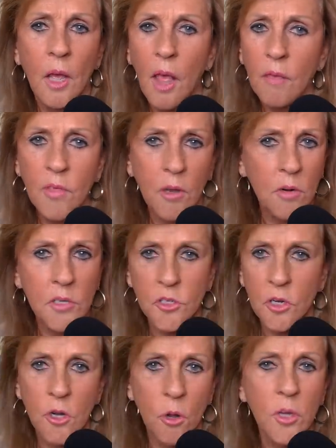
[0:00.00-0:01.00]
and there is
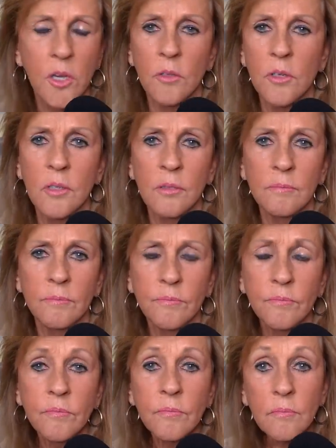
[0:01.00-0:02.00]
no guilt.
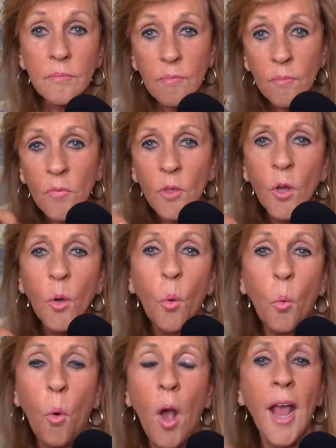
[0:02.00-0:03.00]

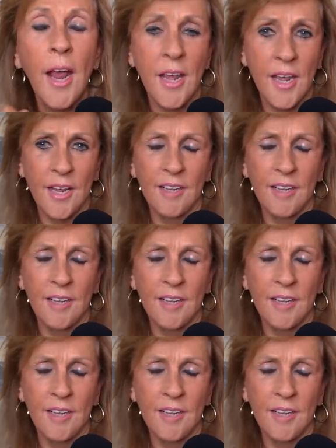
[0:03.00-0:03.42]
Why?